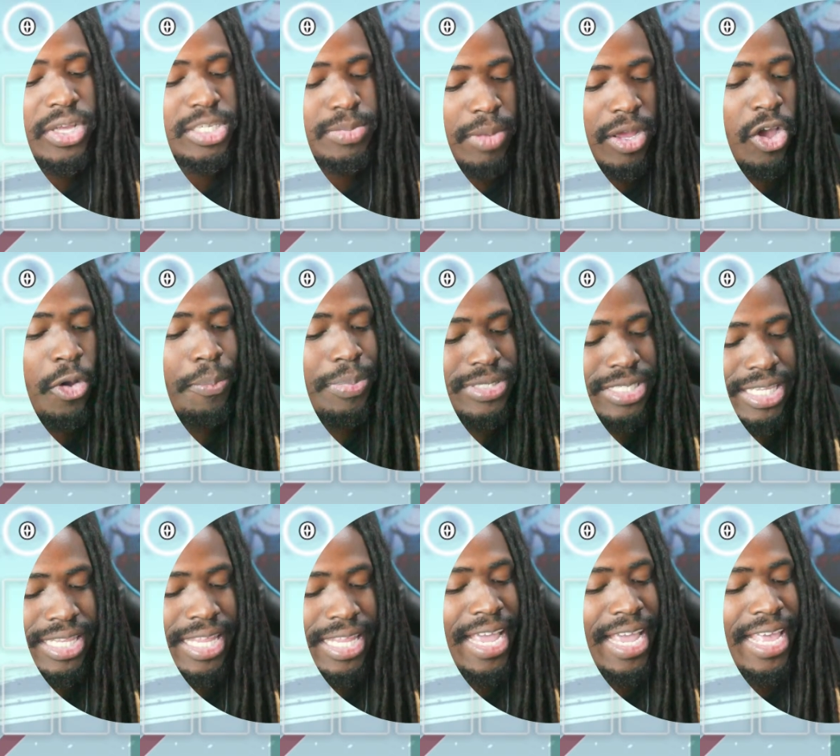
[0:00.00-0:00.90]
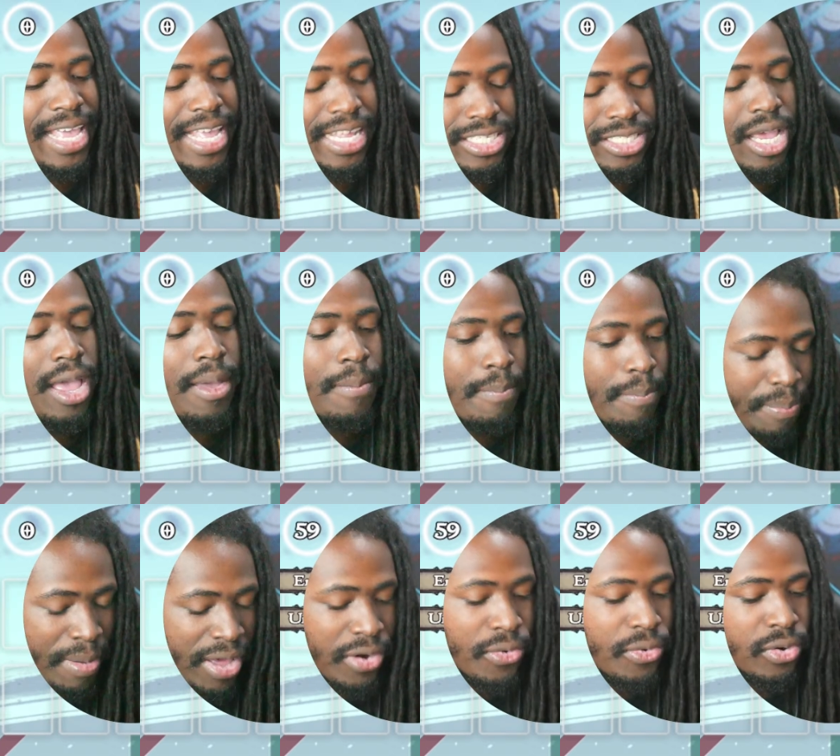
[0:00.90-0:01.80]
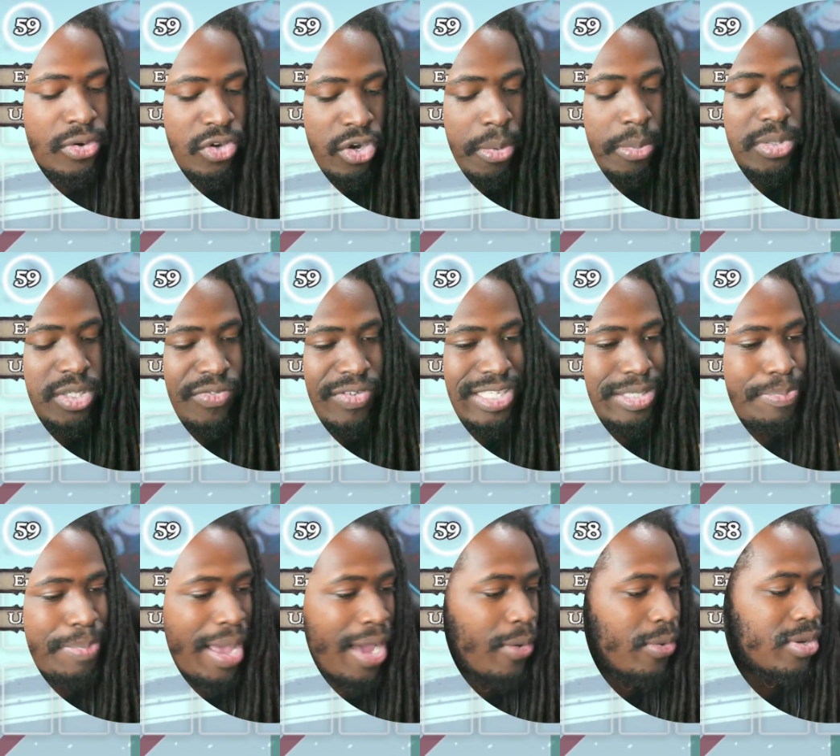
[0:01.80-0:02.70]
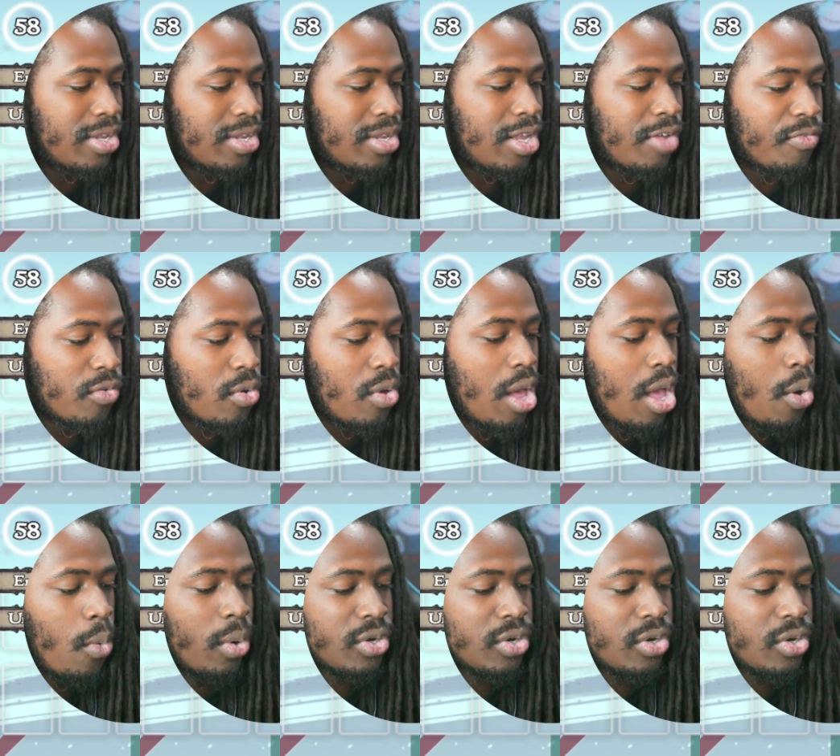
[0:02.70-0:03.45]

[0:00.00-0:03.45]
my hope is that gets better in terms of its power level. What